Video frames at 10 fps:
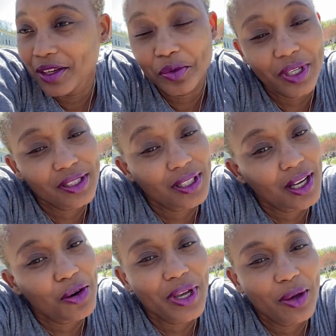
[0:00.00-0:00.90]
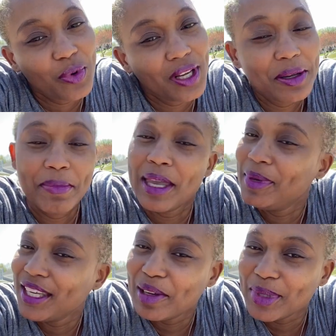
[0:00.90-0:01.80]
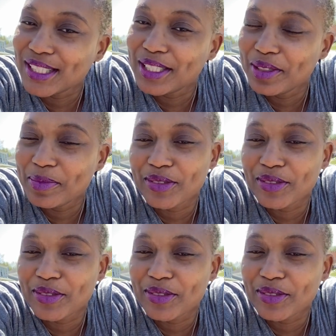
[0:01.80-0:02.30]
Where's the co-ed one? It may be coming soon,